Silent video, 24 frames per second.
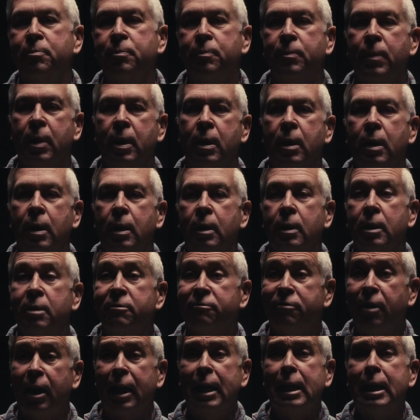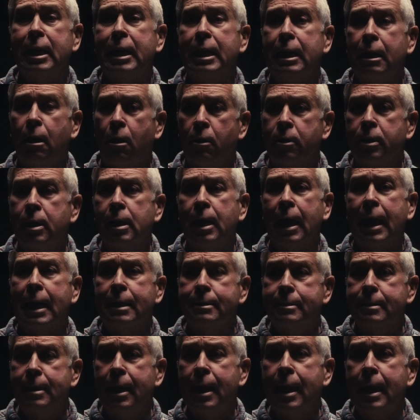And then finally, on the
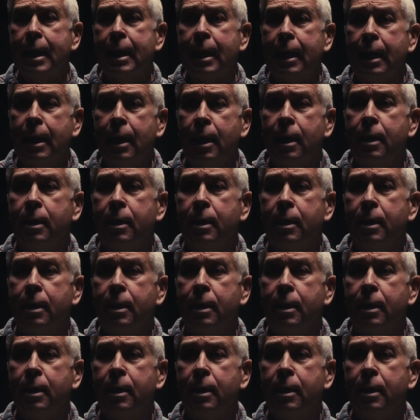last day,